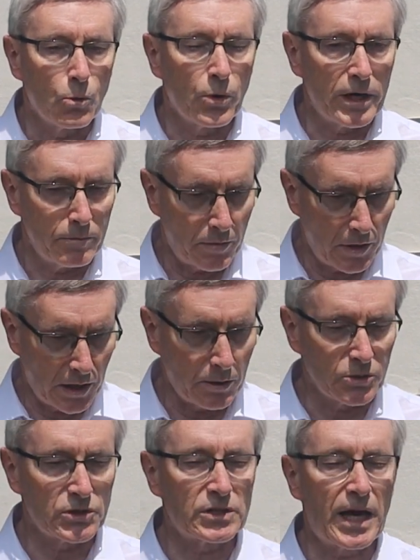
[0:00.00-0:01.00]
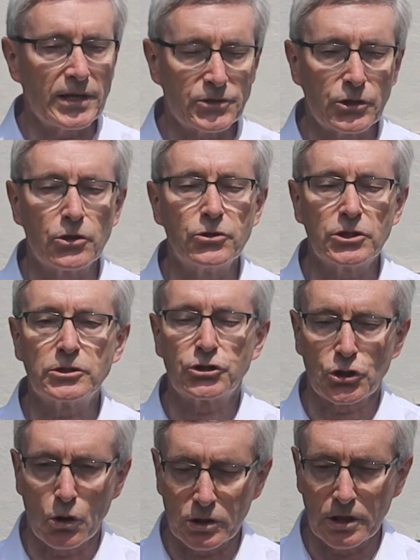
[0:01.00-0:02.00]
When he was executed,
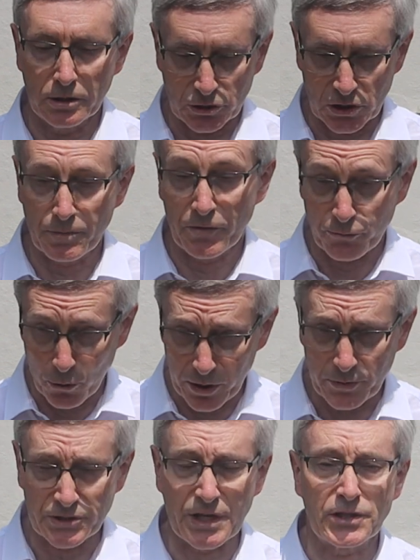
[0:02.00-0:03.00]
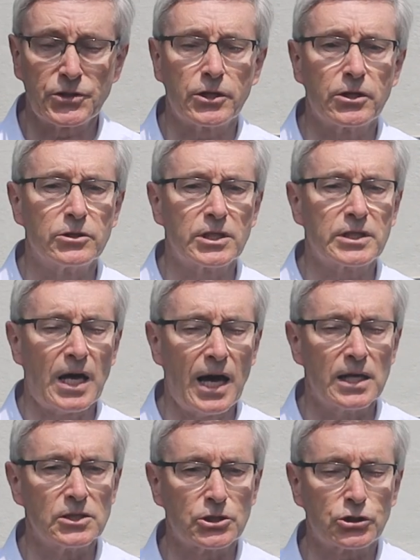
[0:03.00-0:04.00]
shortly just before he was executed,
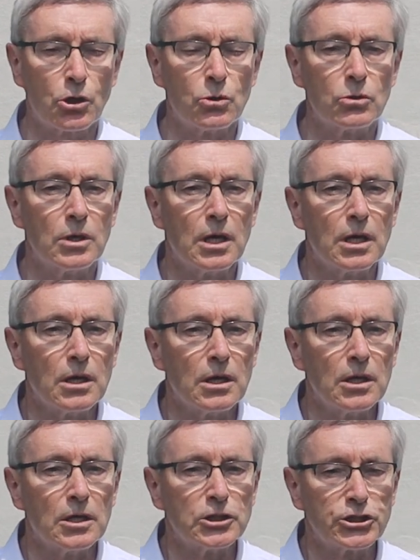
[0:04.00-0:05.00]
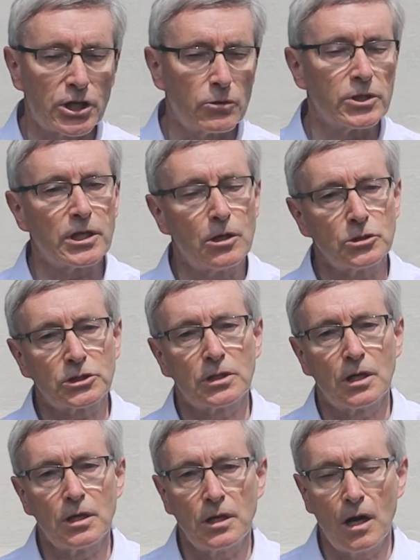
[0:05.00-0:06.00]
Hans Scholl shouted out,
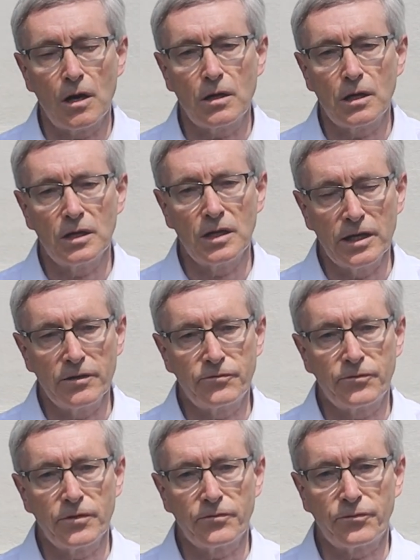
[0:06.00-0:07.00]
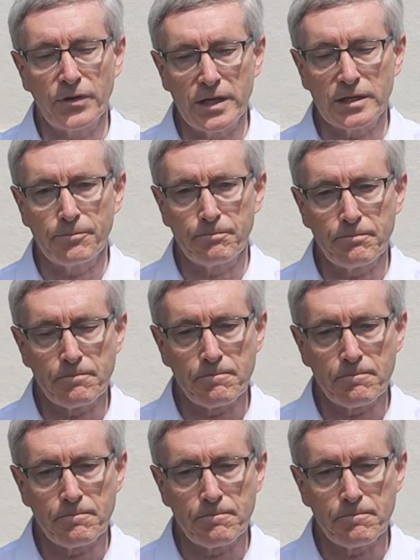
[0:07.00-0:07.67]
"Long live freedom."